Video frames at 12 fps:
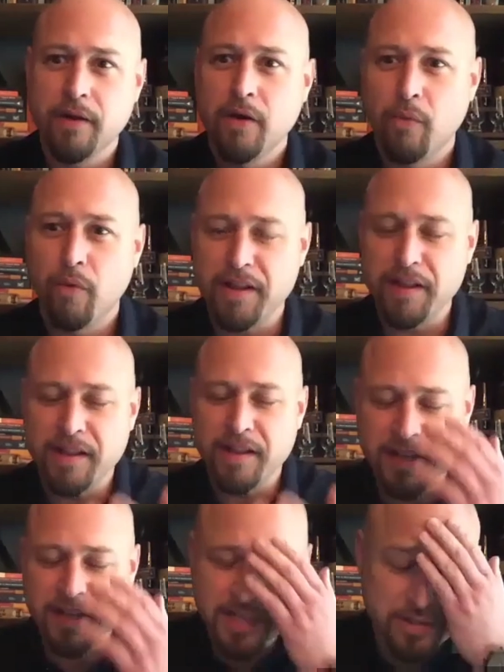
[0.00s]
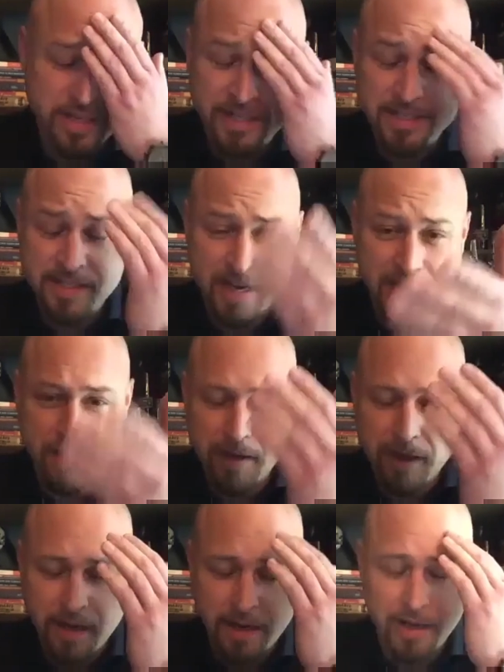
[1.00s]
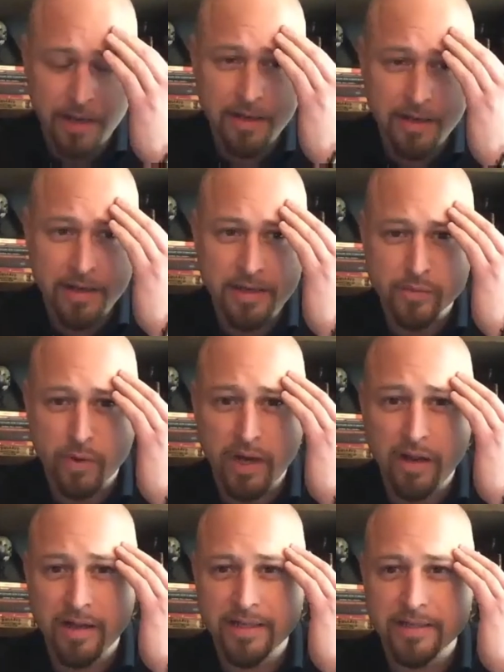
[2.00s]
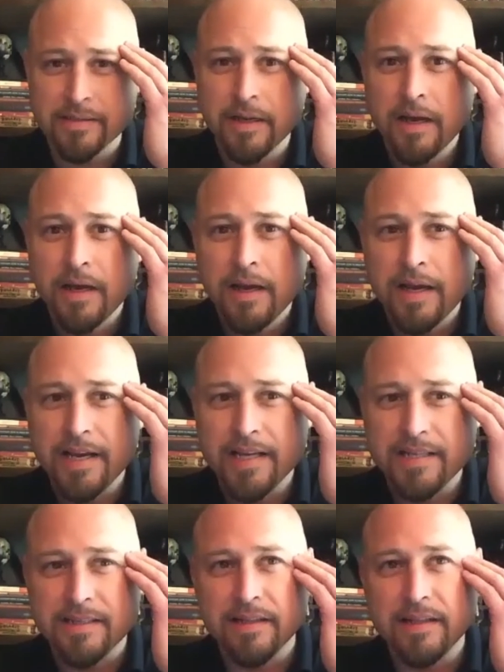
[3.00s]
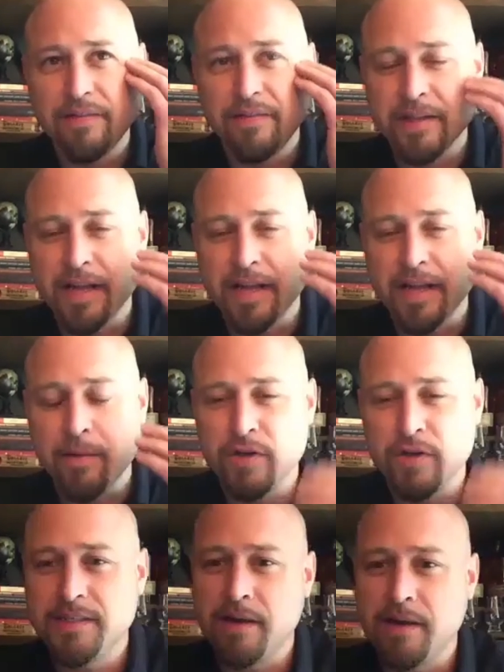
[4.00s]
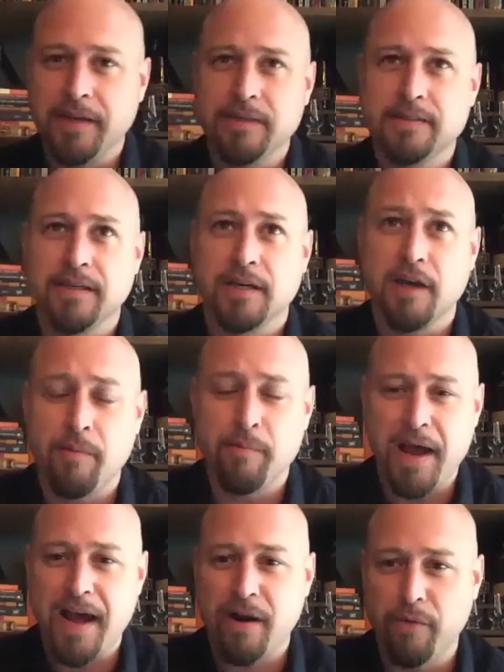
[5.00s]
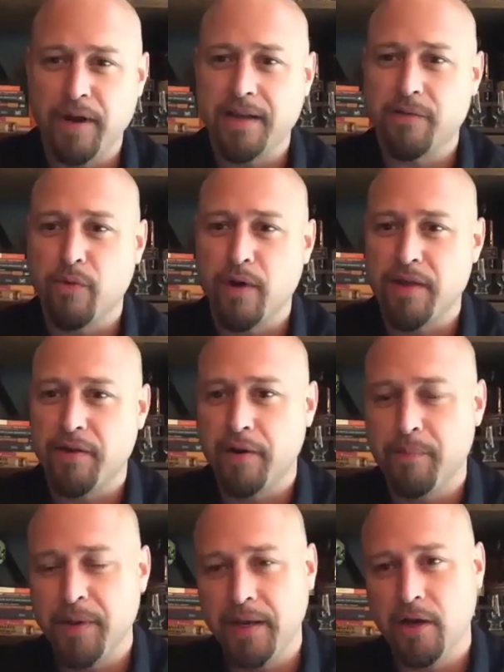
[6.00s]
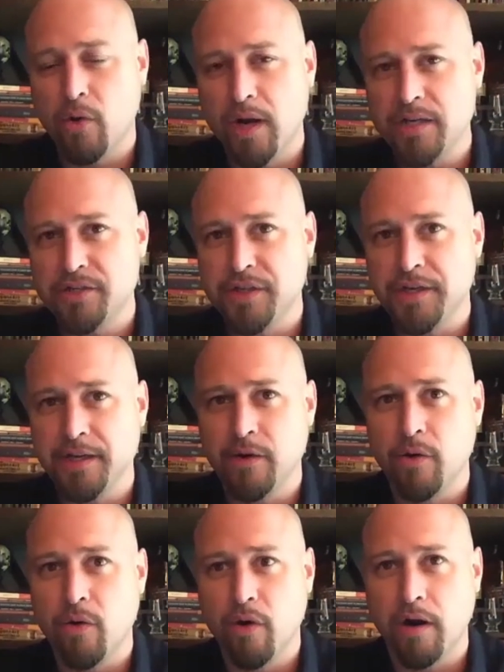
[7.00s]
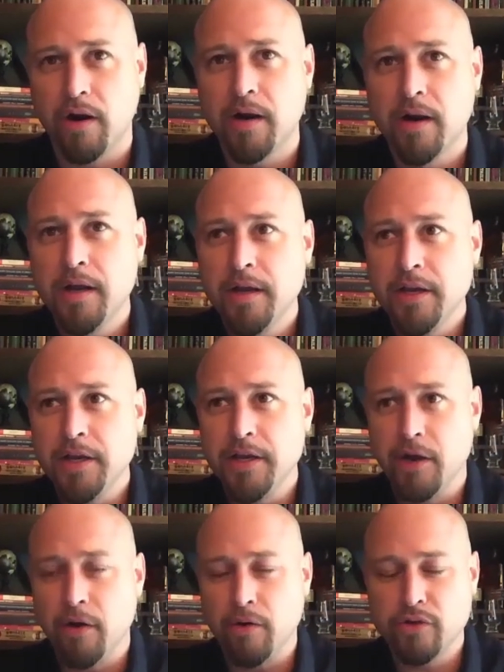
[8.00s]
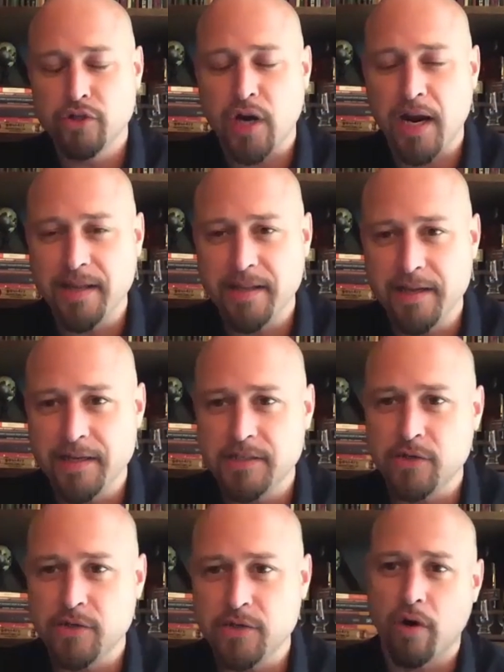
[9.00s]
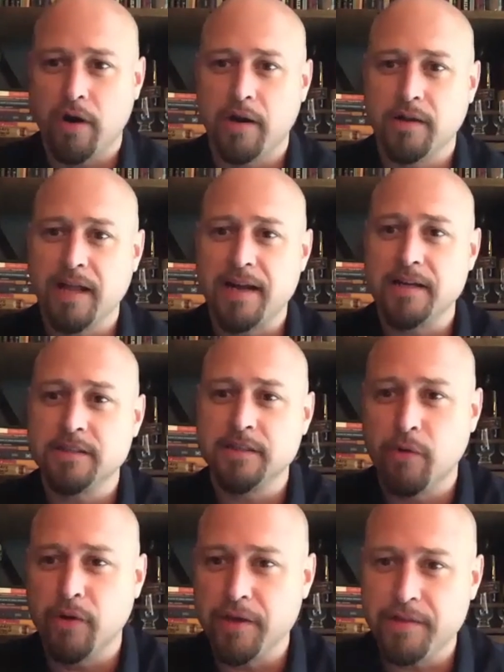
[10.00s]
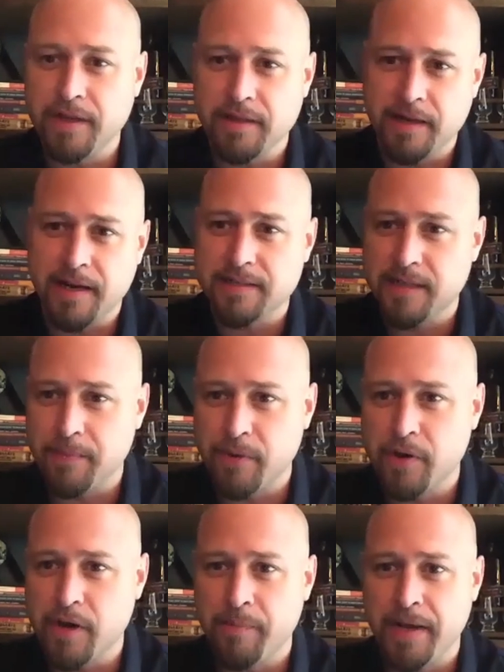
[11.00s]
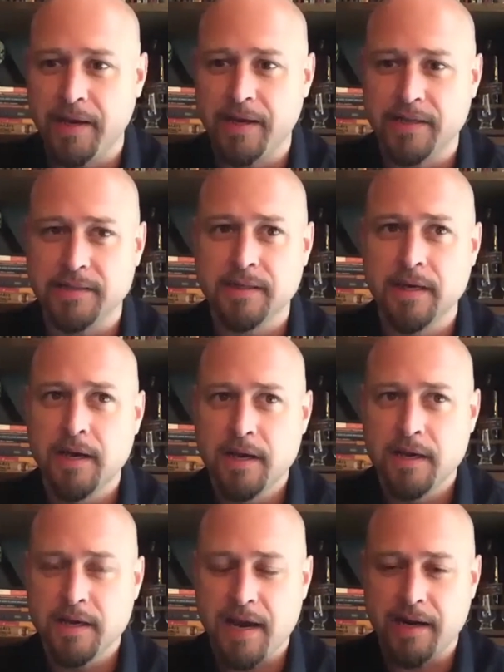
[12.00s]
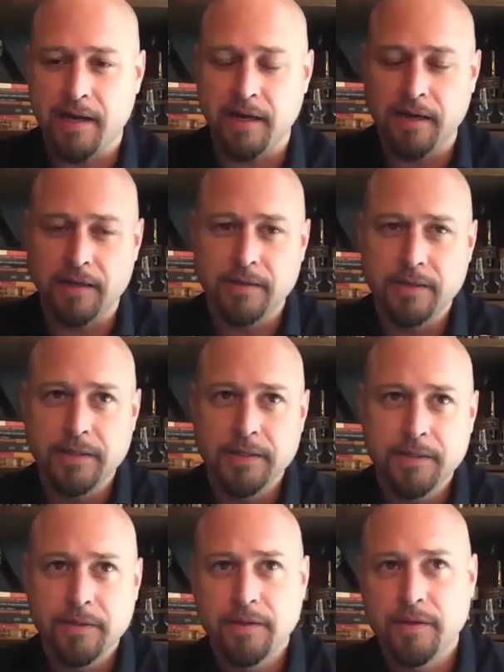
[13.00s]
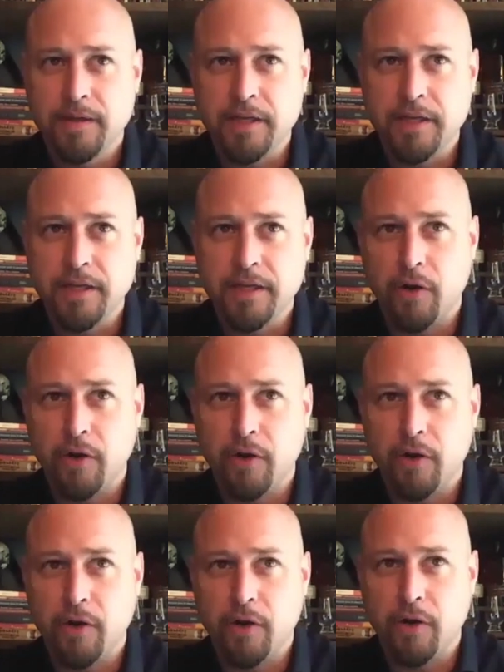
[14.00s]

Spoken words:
one of the things I was going to say as well is leaving them with something to come back with, whether it be a question or try this, or let us know what you think the next time you come in, is kind of, an